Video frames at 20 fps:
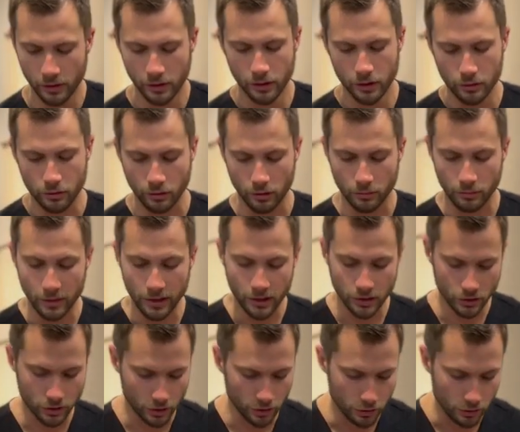You want to make
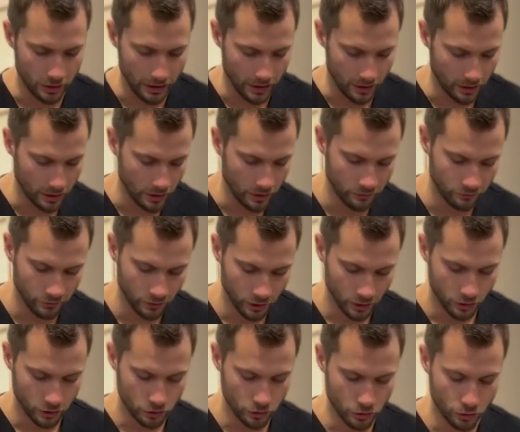sure you have
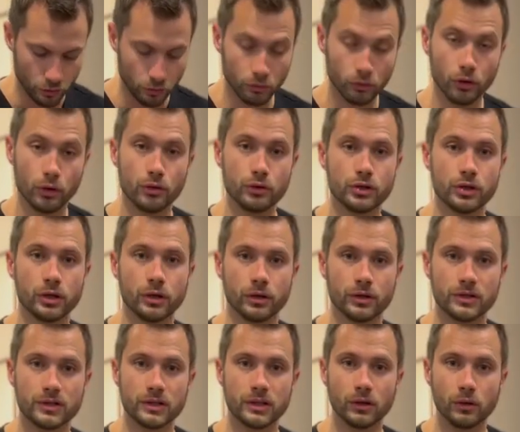no lotion or
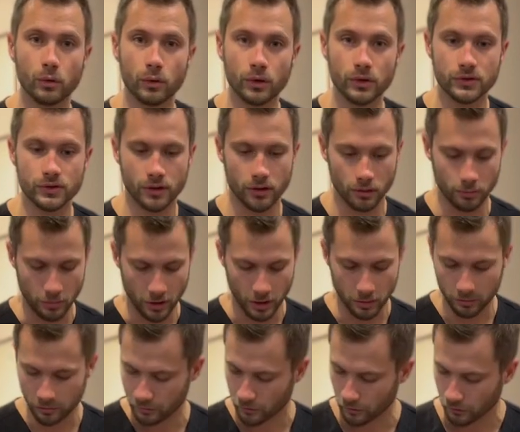skin oils on the bottom
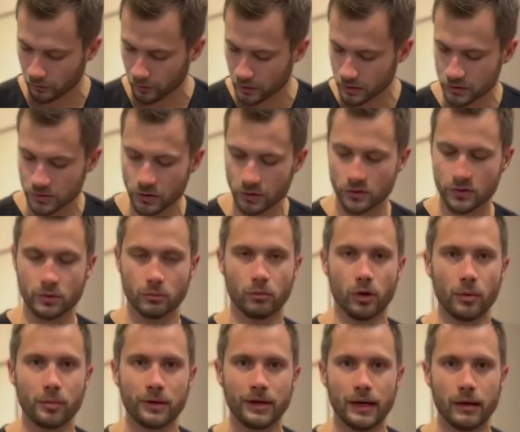of your foot, so some
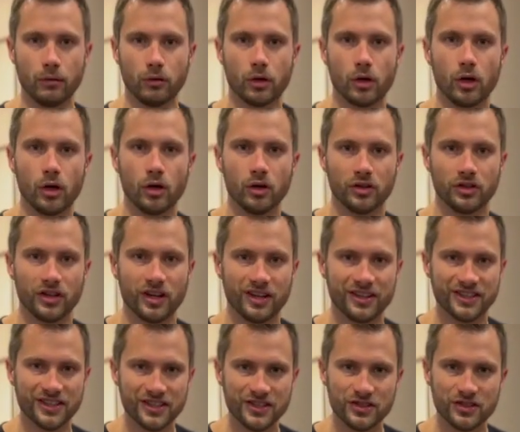rubbing alcohol or Dawn
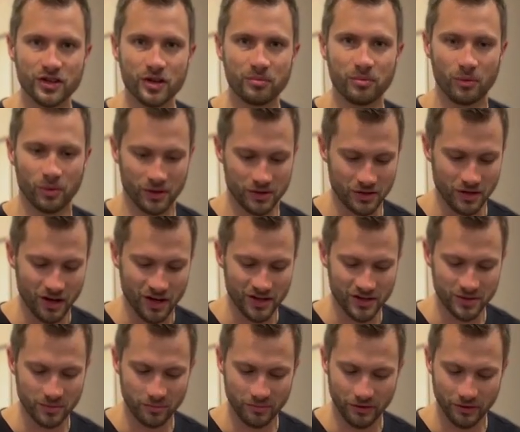dish soap works
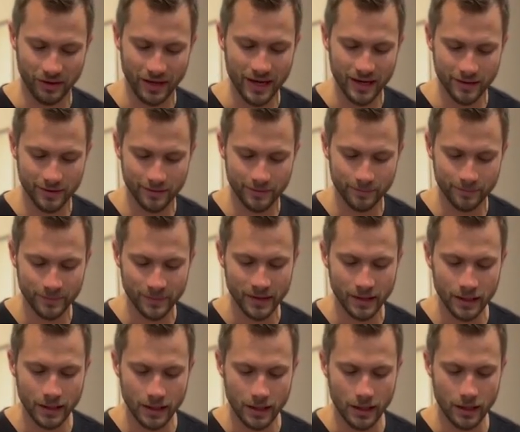awesome for that.
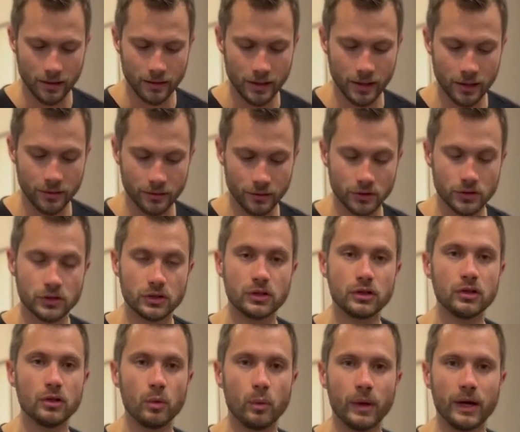And then there's
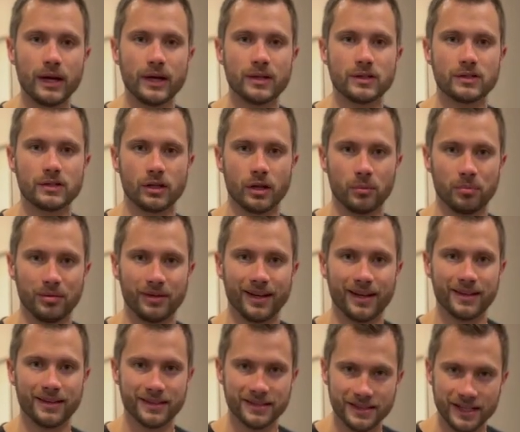two ways to apply
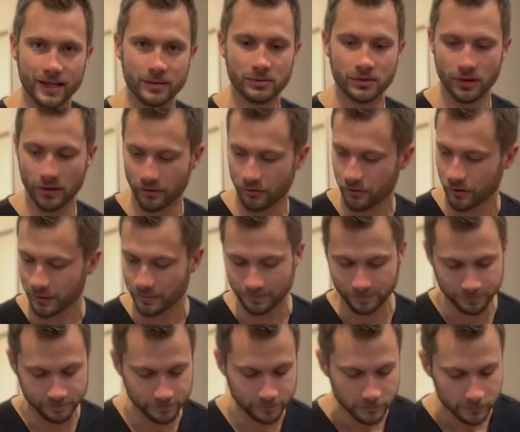the tape to the foot.
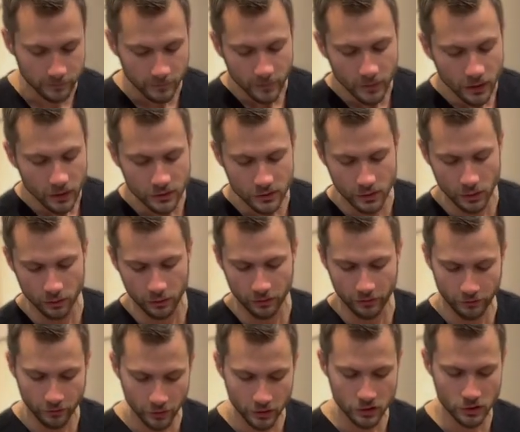So the
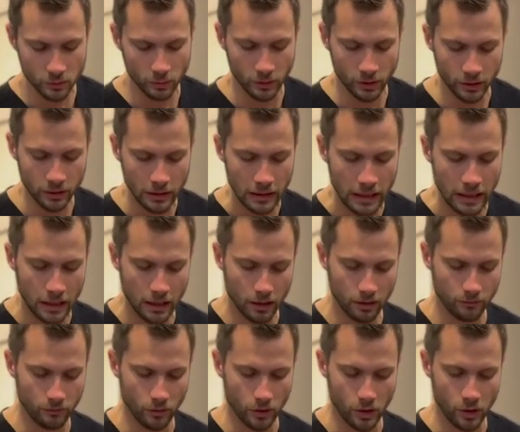first one
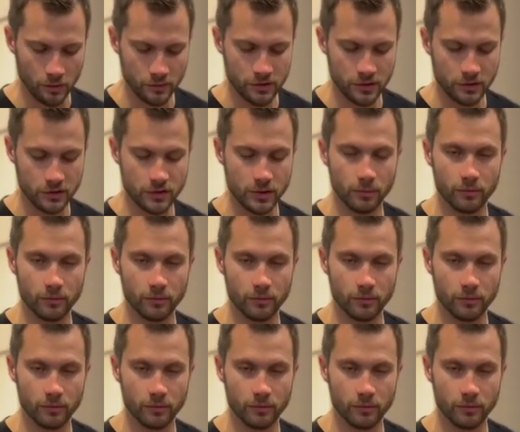involves some